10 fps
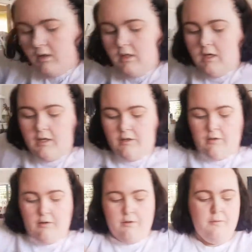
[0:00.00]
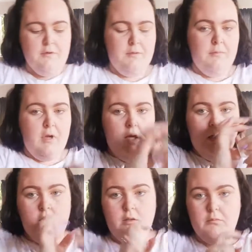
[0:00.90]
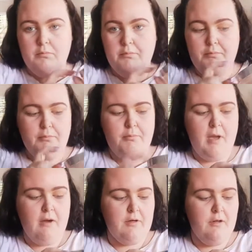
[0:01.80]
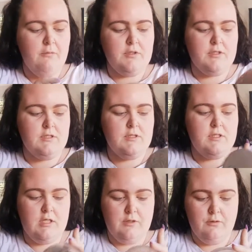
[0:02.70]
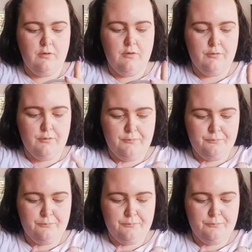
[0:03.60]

then I go with my powder, which is Dior